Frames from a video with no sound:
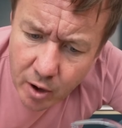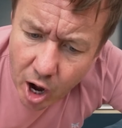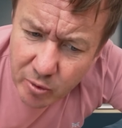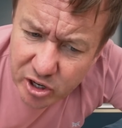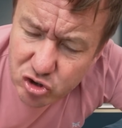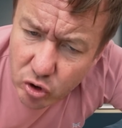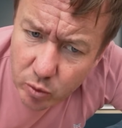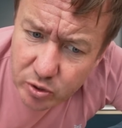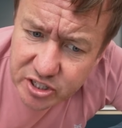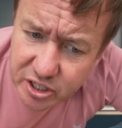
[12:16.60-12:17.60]
I might try it
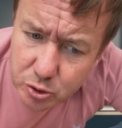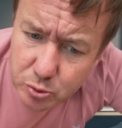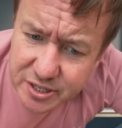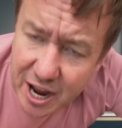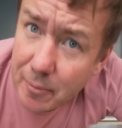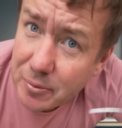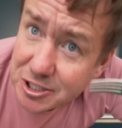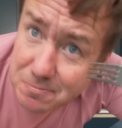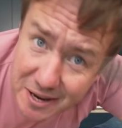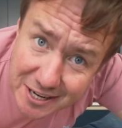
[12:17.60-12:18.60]
once it cools down, but
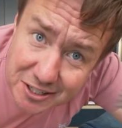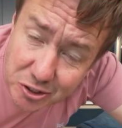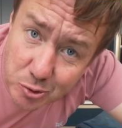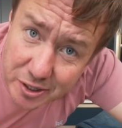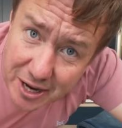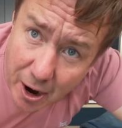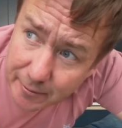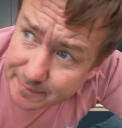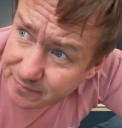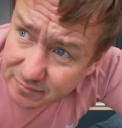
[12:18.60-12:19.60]
speaking of cooling
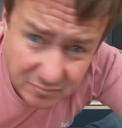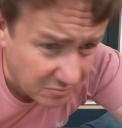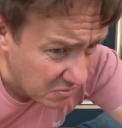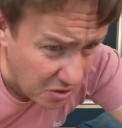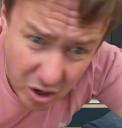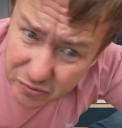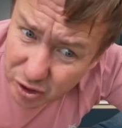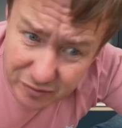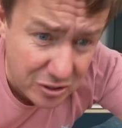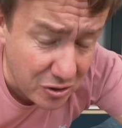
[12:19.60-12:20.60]
down, I've
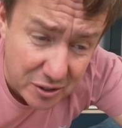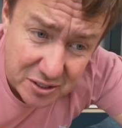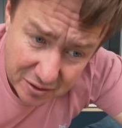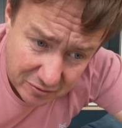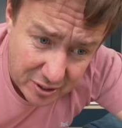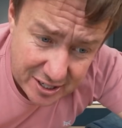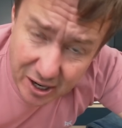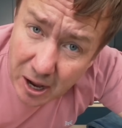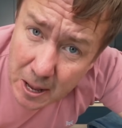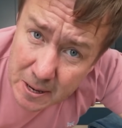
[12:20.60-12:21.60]
not even looked at the
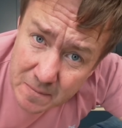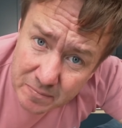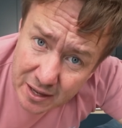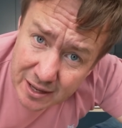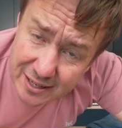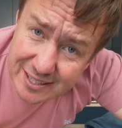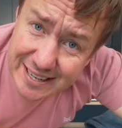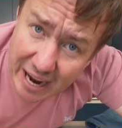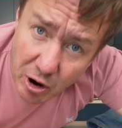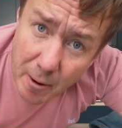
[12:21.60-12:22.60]
freezer. Let's see
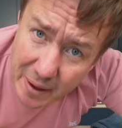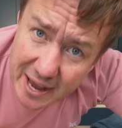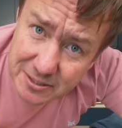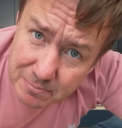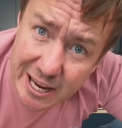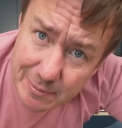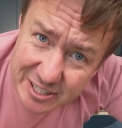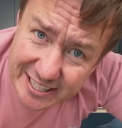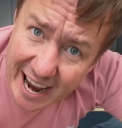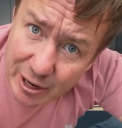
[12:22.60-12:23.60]
how our bears and
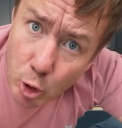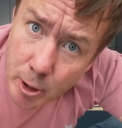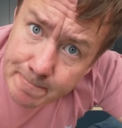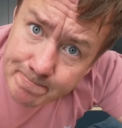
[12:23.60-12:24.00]
babies are getting on.